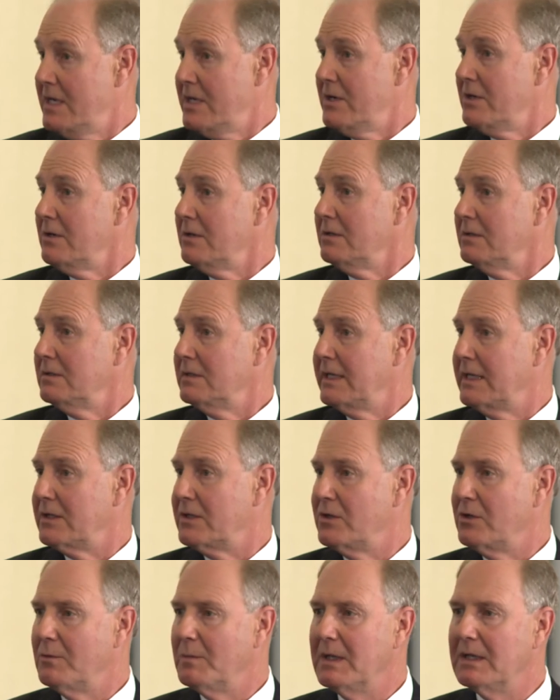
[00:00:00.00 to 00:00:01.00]
here in
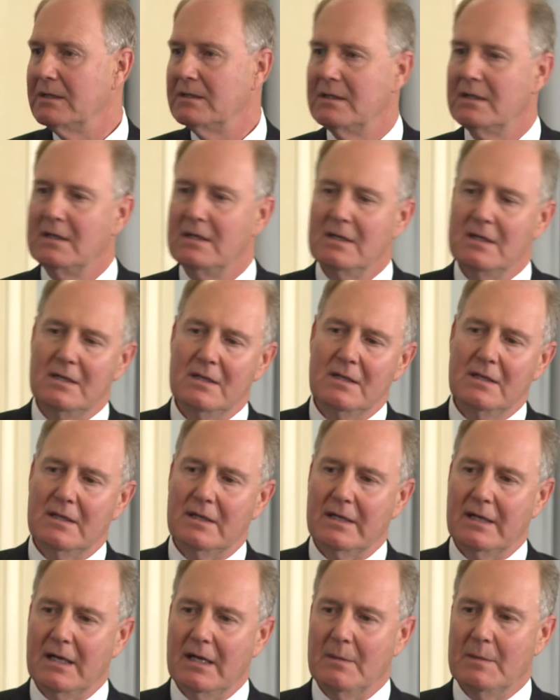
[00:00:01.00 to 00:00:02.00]
Cuba.
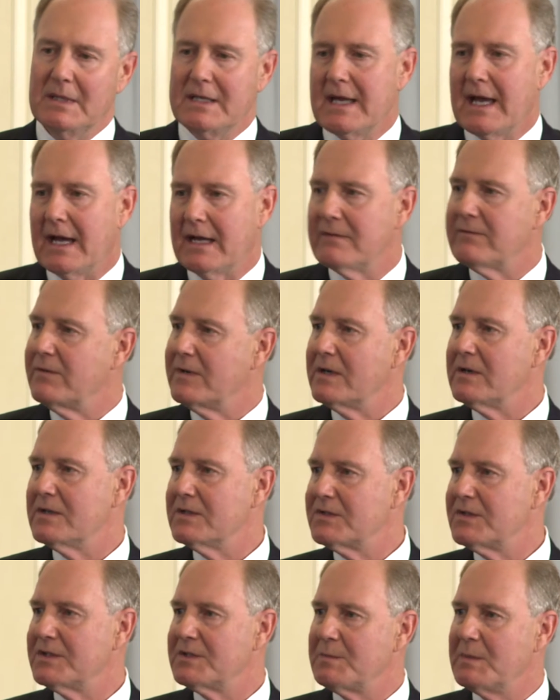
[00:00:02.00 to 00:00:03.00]
Uh, but yeah, in
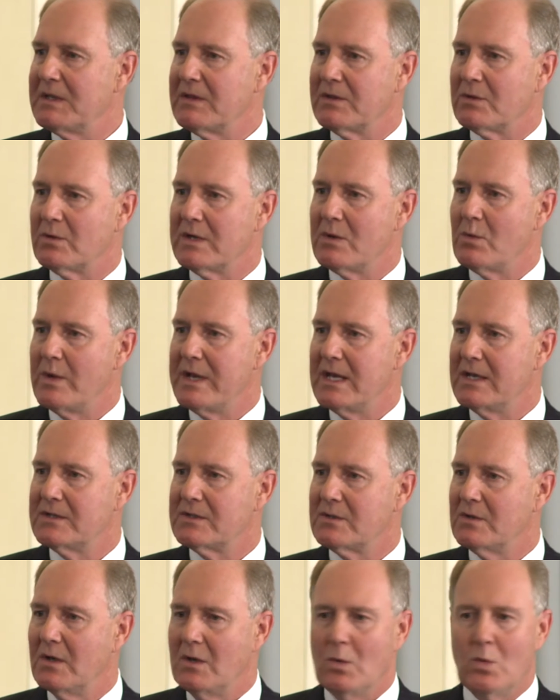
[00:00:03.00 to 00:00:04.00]
fairness, it's been three
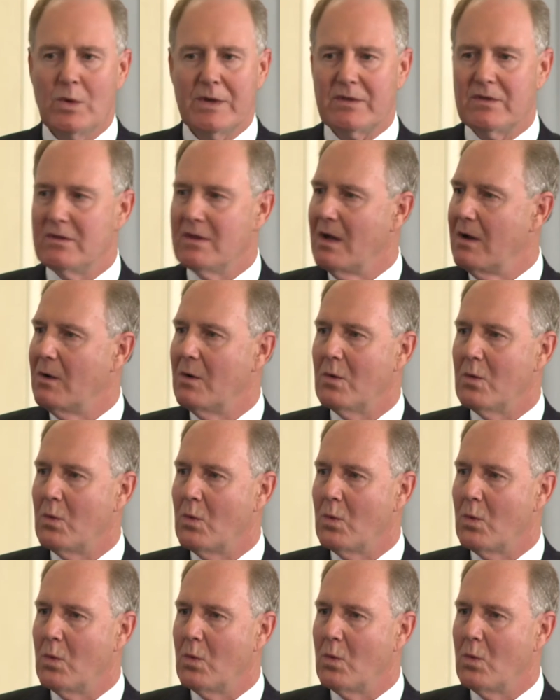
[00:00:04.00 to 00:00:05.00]
weeks with
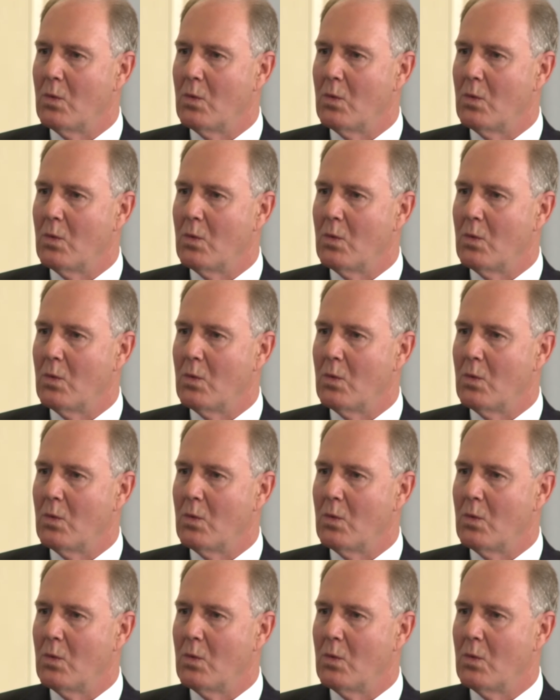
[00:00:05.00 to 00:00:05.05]
no,